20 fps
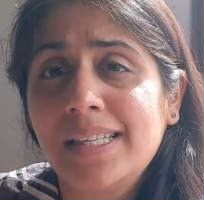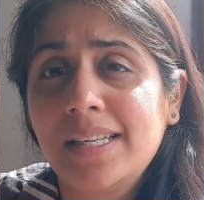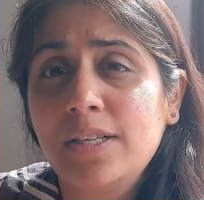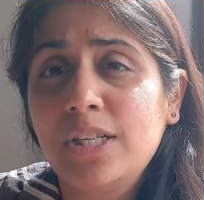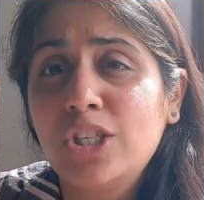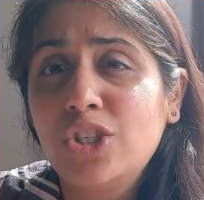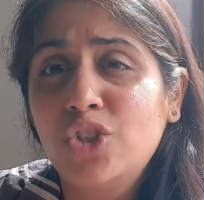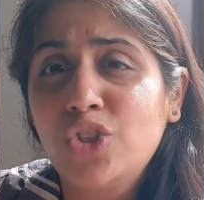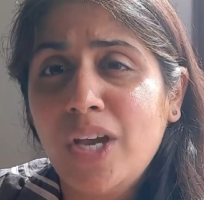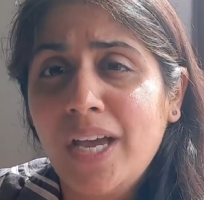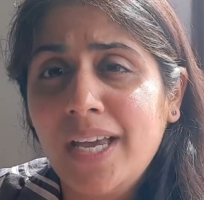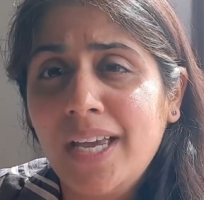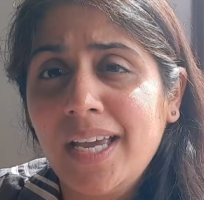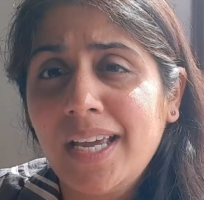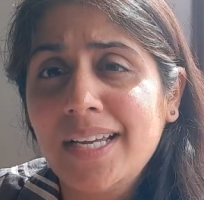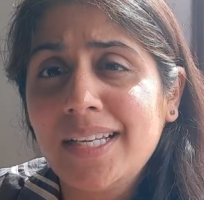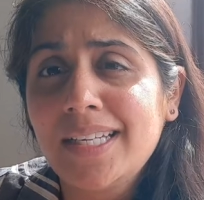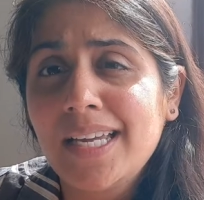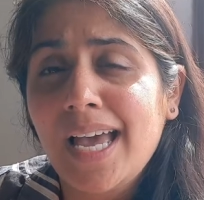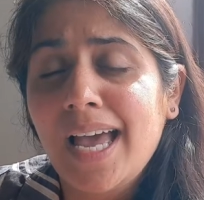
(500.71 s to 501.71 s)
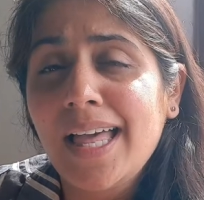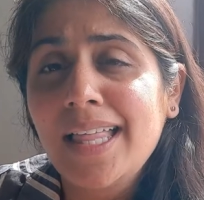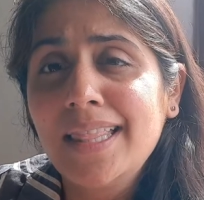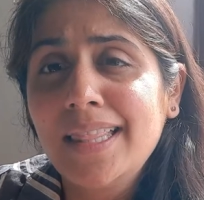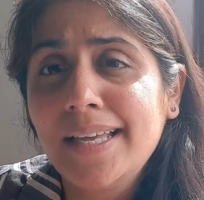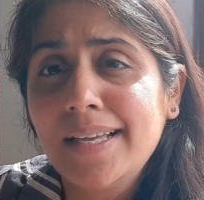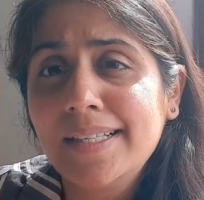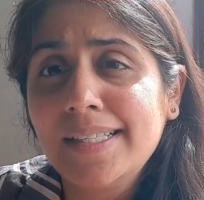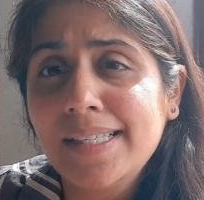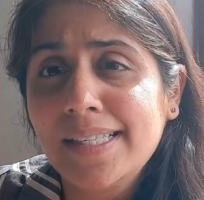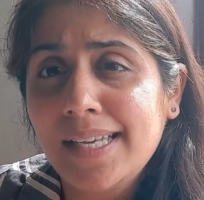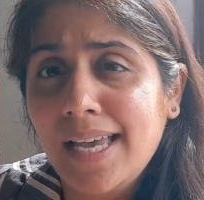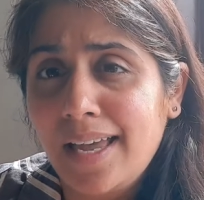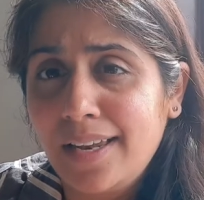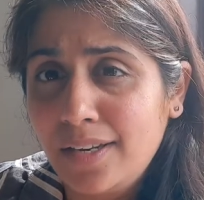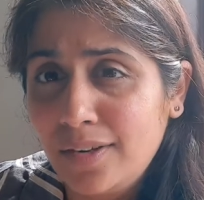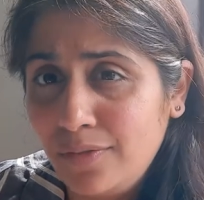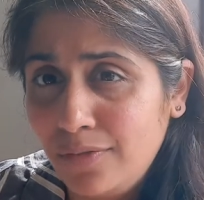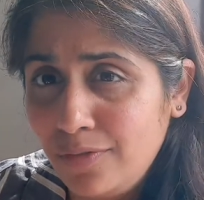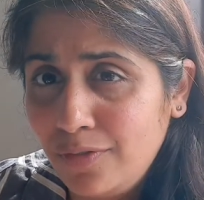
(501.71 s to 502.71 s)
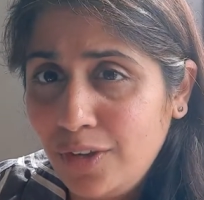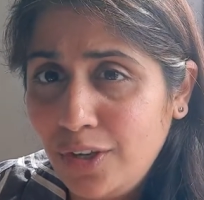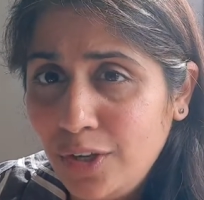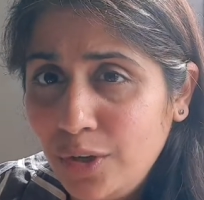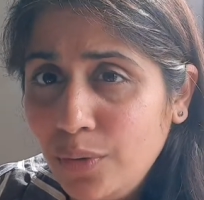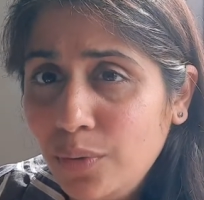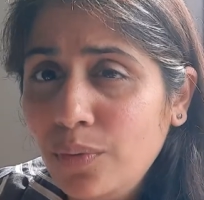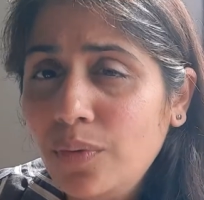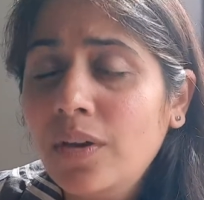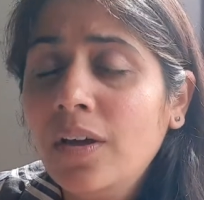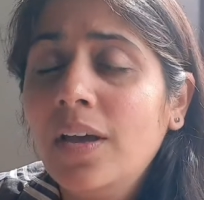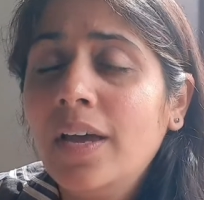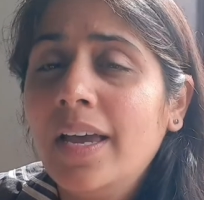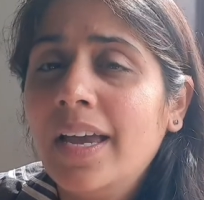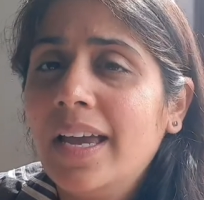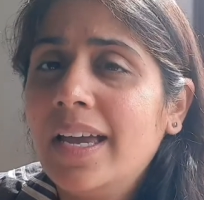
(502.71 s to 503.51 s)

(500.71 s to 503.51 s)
they'll check it and they'll scan it for you.